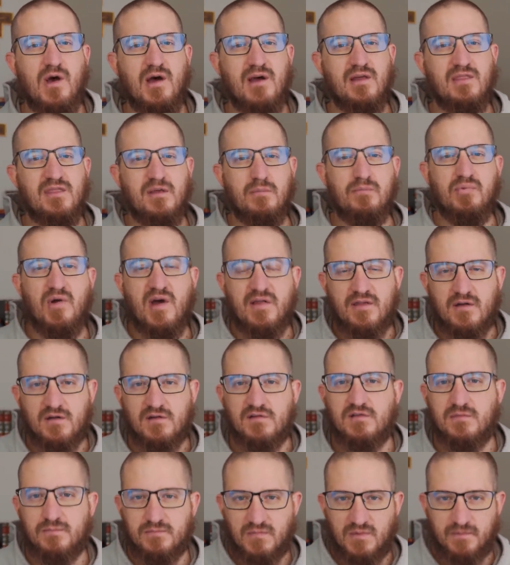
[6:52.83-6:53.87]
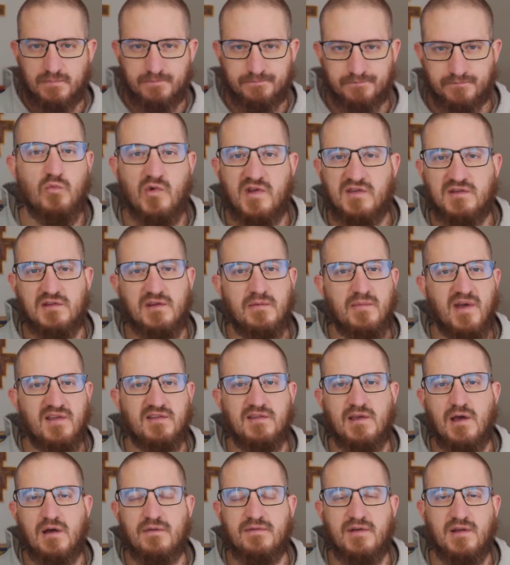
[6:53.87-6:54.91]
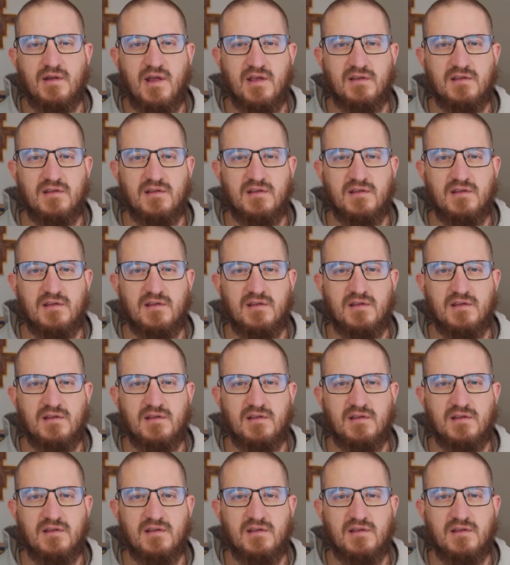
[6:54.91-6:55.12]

Uh, the brothers, recently myself and,